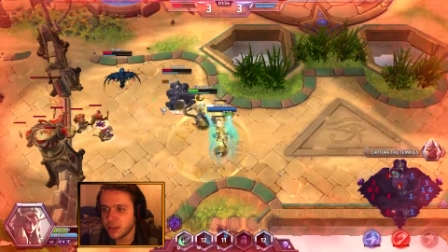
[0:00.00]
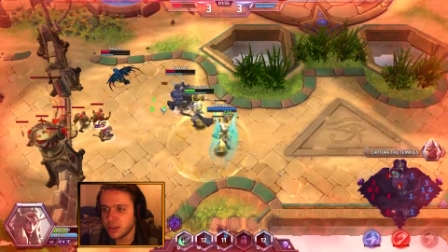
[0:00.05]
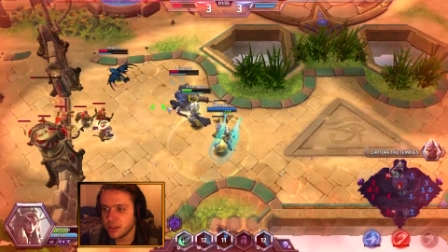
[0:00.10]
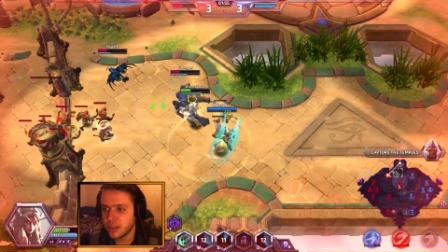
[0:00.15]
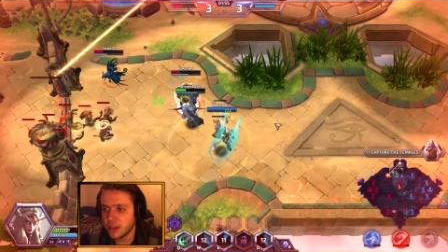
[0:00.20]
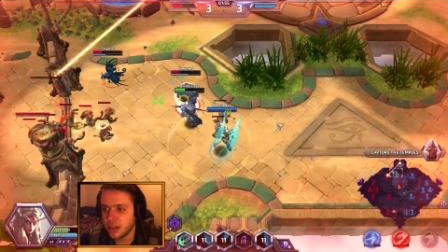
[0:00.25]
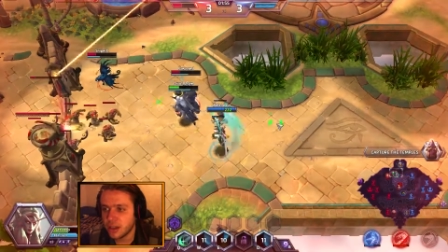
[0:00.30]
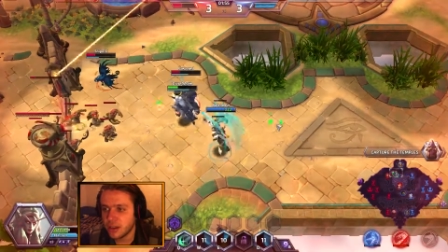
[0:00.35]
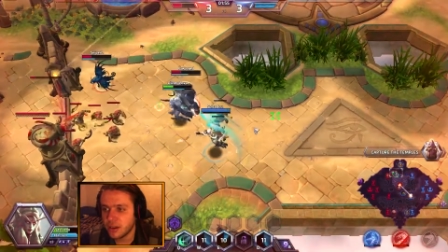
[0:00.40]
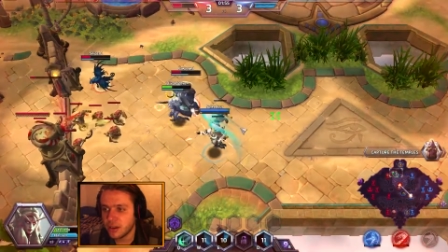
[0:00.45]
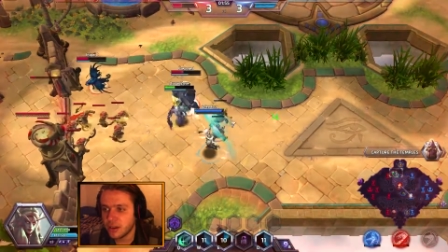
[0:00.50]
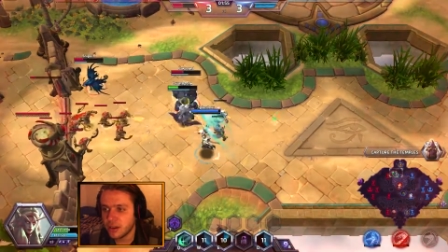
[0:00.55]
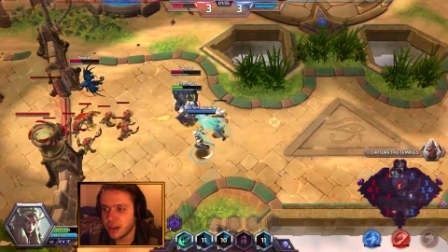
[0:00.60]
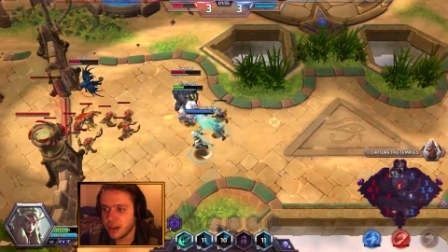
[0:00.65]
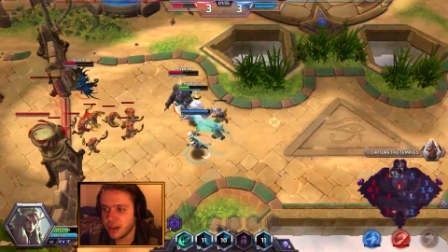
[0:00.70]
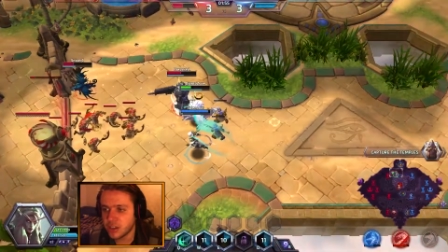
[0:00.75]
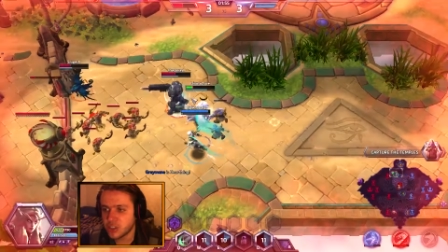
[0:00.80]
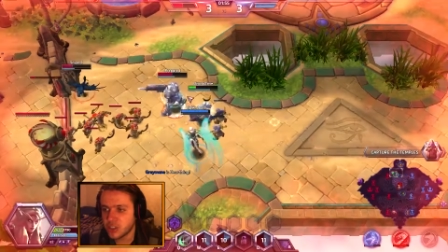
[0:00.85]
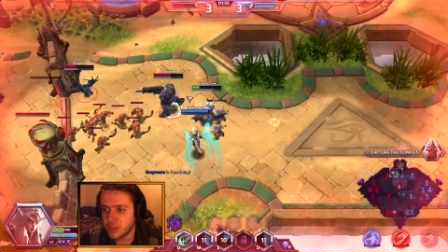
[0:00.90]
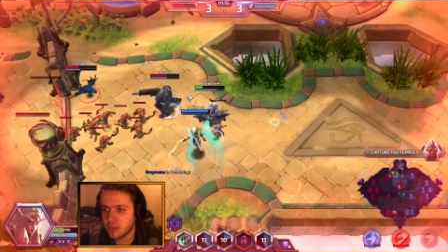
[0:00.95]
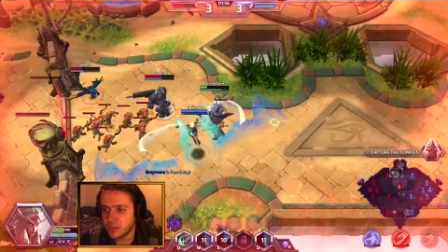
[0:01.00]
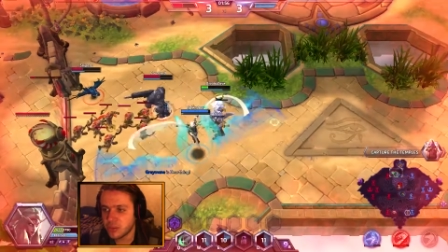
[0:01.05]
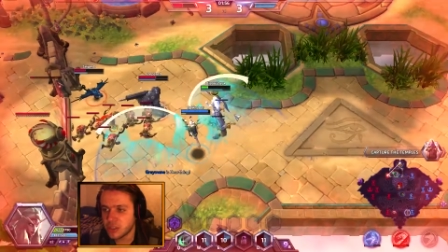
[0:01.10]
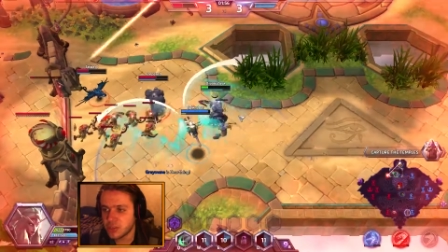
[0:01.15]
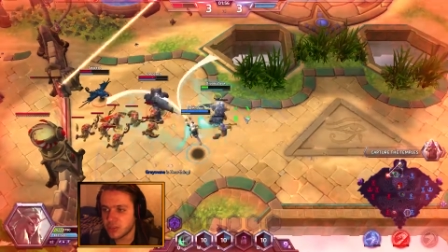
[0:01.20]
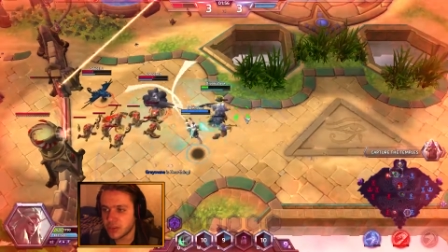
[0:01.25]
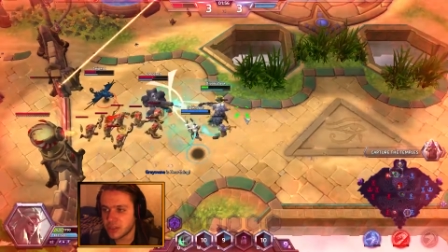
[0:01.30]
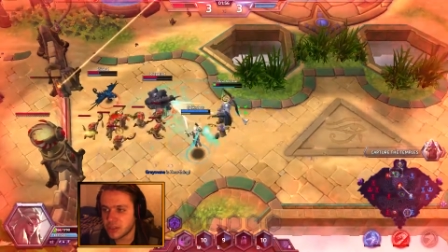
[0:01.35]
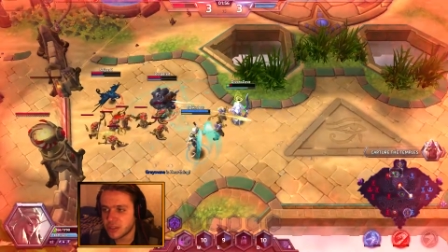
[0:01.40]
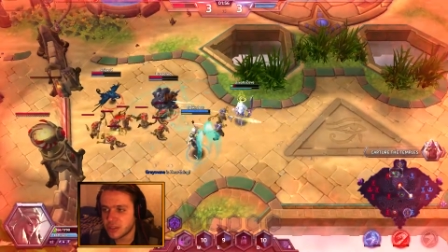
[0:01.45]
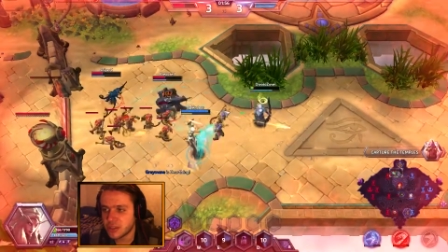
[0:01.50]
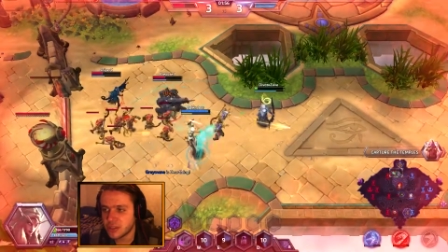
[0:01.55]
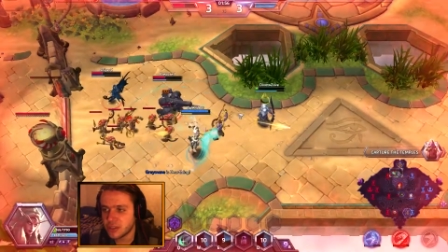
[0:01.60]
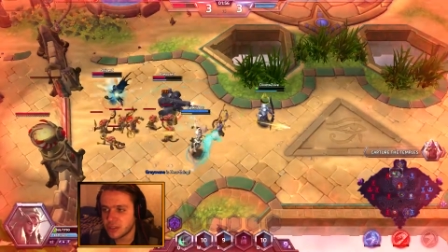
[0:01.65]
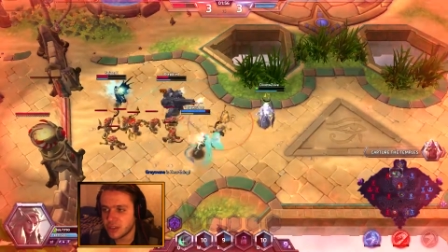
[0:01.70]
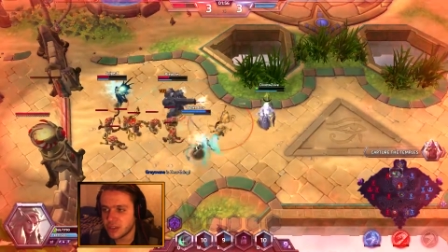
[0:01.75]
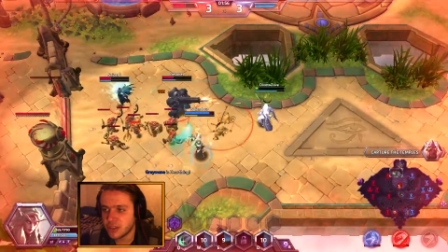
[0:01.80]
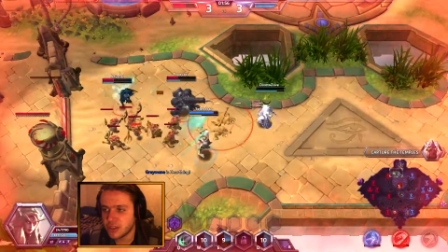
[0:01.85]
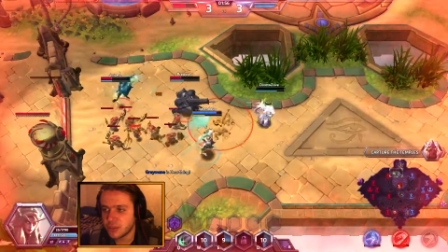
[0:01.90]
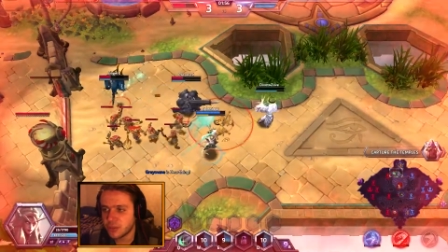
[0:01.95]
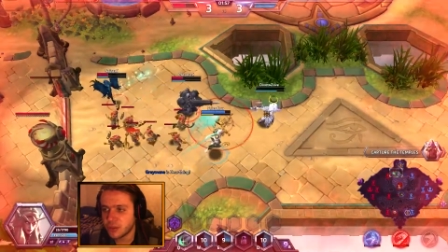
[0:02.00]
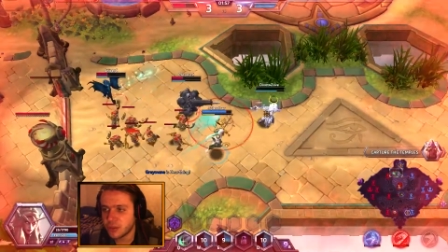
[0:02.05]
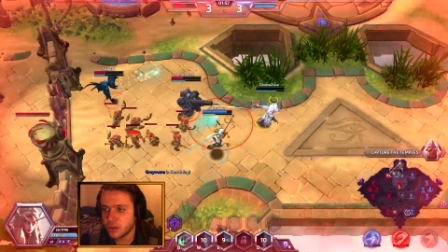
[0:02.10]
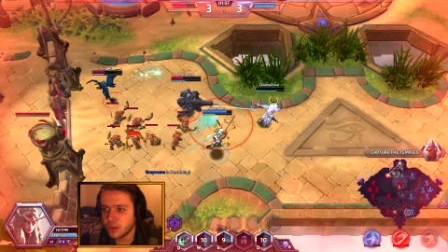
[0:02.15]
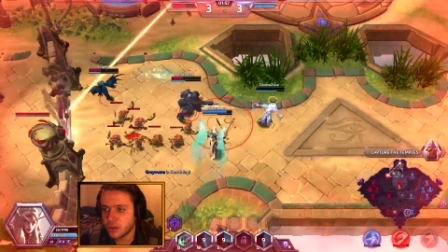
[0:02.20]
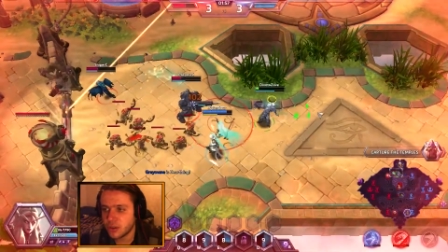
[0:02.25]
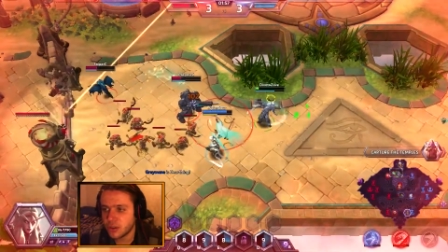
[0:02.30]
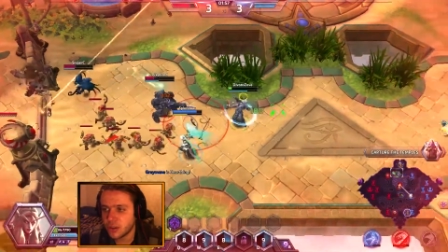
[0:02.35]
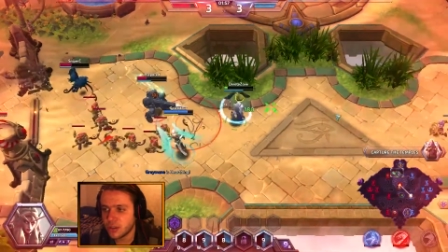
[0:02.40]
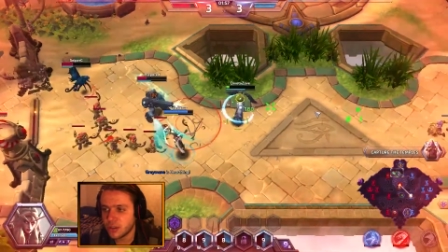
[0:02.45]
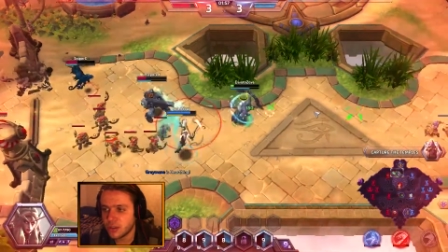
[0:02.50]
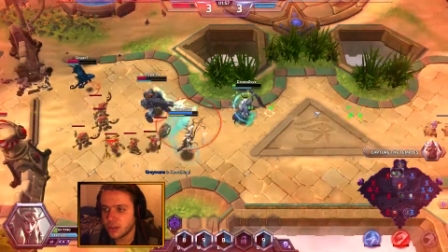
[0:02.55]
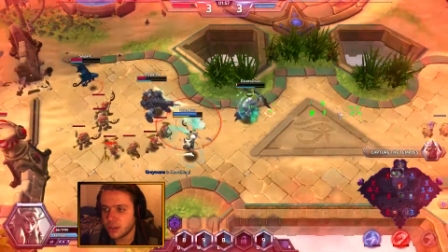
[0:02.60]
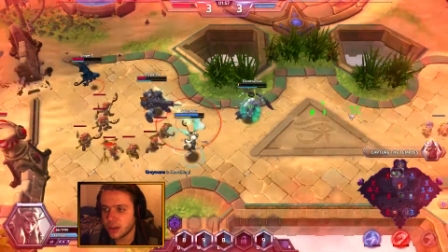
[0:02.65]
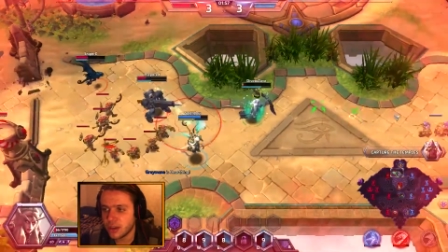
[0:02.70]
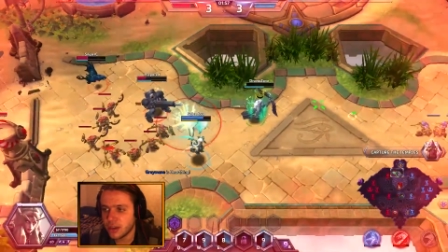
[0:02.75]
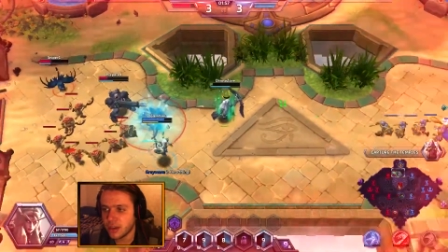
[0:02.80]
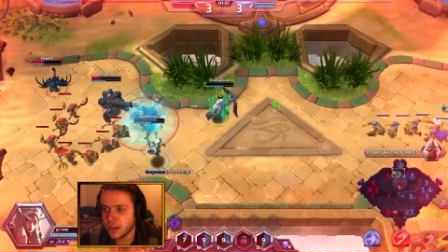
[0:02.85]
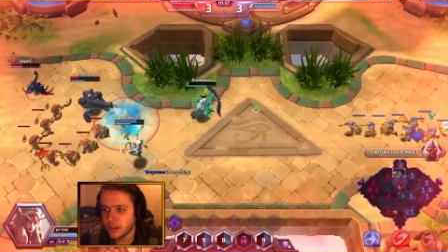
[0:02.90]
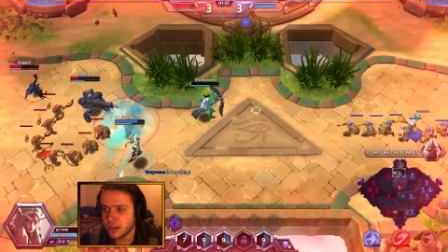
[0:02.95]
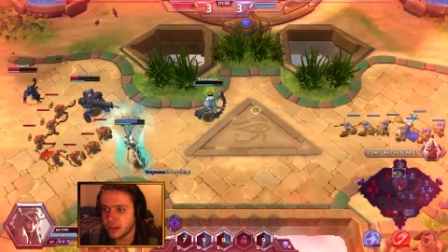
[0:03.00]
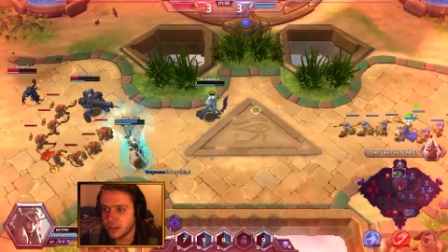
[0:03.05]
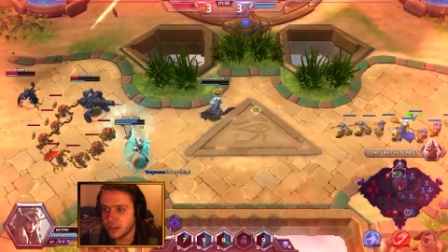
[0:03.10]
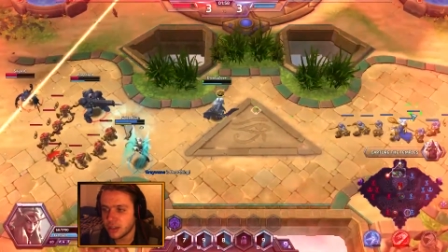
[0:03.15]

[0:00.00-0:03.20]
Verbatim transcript: Now, I actually missed my stun there. I'm gonna die.